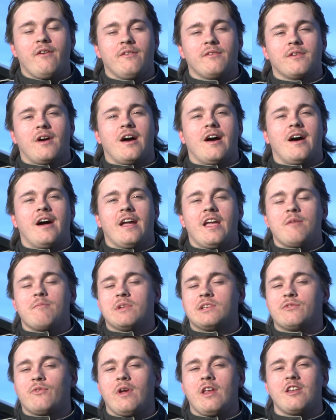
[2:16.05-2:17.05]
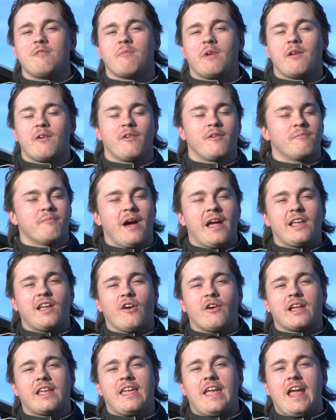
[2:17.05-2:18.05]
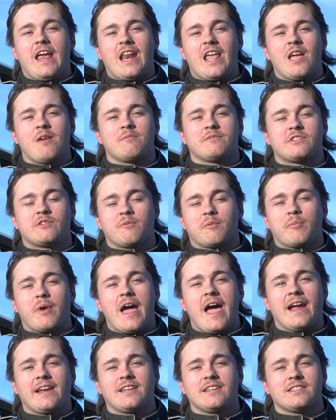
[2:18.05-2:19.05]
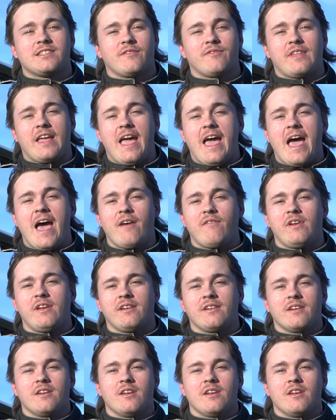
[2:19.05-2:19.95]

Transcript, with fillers: In between, we might go to Can-Am's practice if they have it.